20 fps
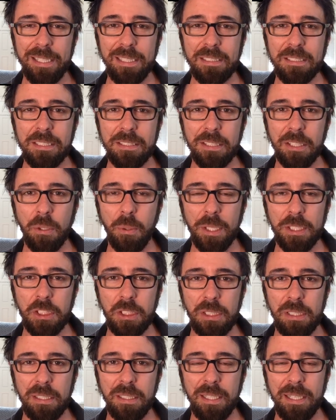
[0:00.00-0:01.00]
and this is a
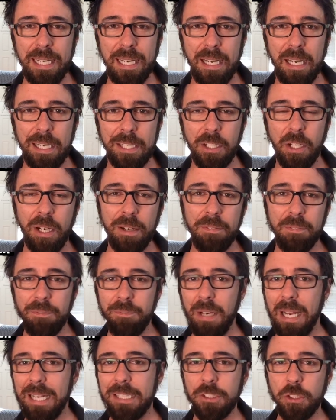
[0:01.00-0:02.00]
question that I got
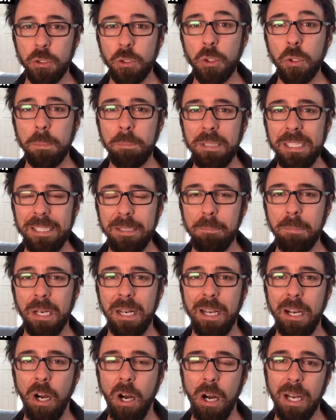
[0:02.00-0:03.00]
via social media, but
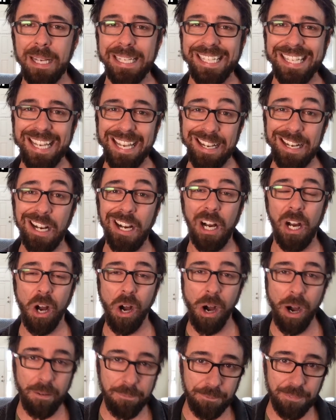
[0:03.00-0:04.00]
I get
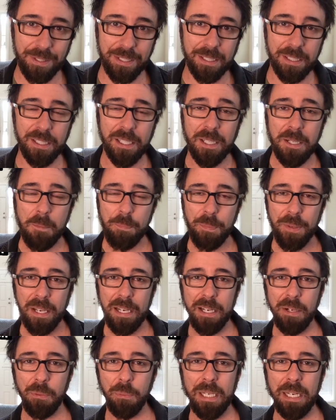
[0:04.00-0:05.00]
often
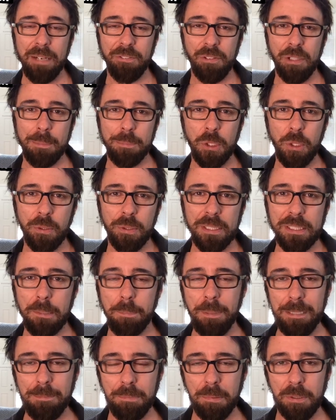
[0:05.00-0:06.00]
whenever I'm talking to
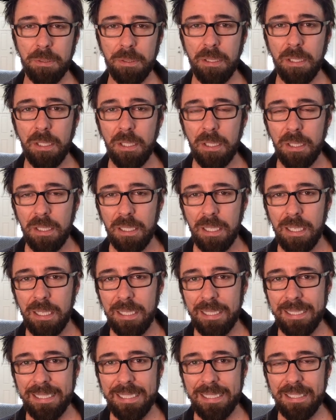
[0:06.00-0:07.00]
people,
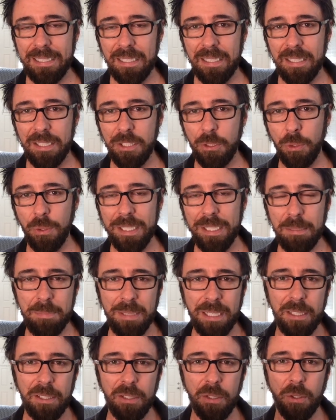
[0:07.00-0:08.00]
either through
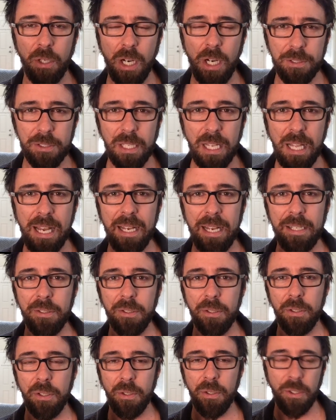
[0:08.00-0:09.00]
email or online
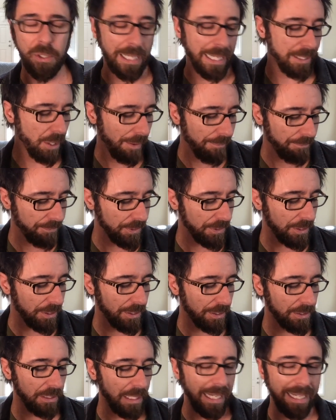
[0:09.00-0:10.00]
or at
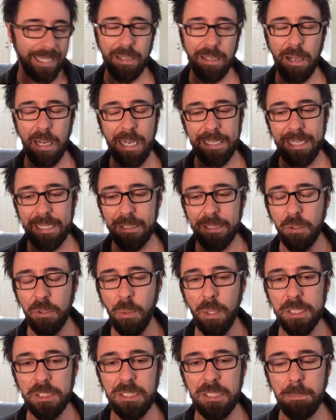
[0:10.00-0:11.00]
conferences, I get the
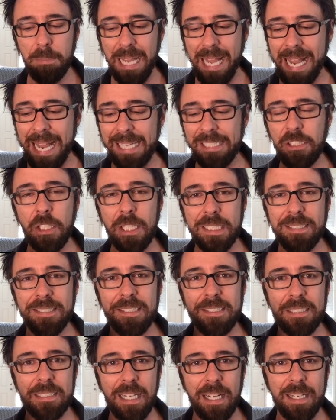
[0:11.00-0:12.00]
question about how do you get
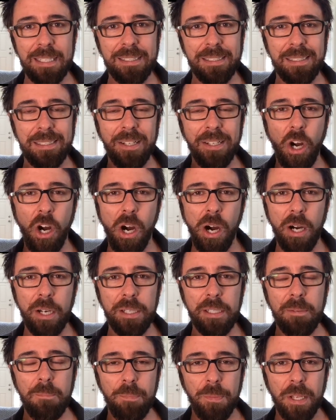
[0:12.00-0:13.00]
started
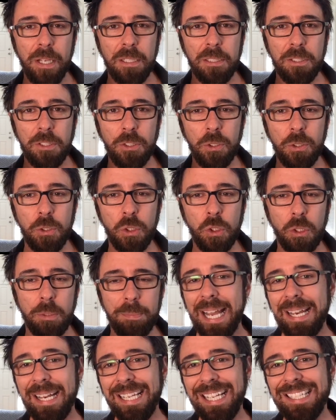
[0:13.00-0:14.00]
on YouTube?
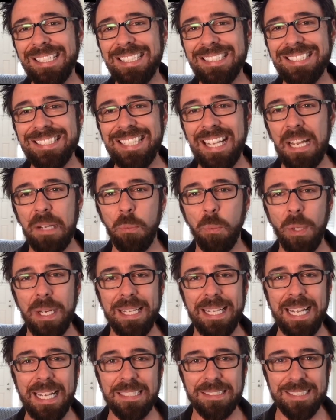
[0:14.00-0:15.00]
And I understand where
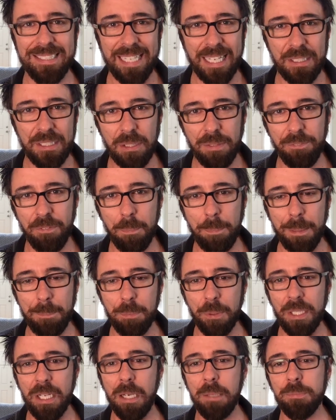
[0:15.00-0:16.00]
the hesitation for
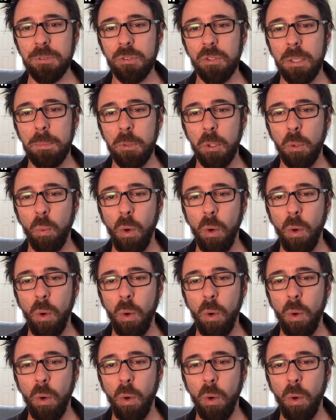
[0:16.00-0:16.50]
people comes from, or